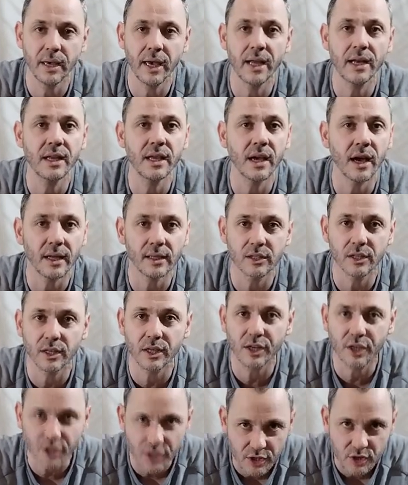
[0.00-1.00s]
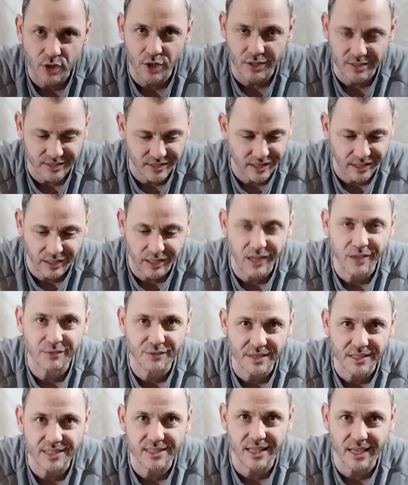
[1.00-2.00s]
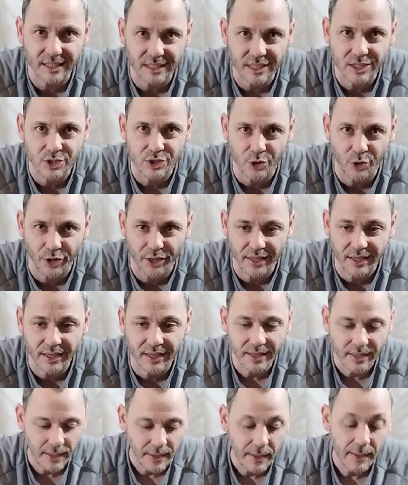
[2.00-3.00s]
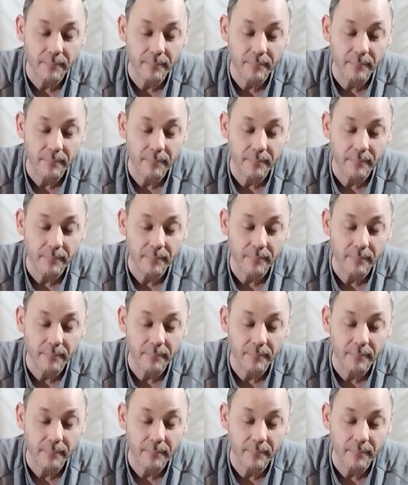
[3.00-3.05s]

any other creatures that live inside the soil.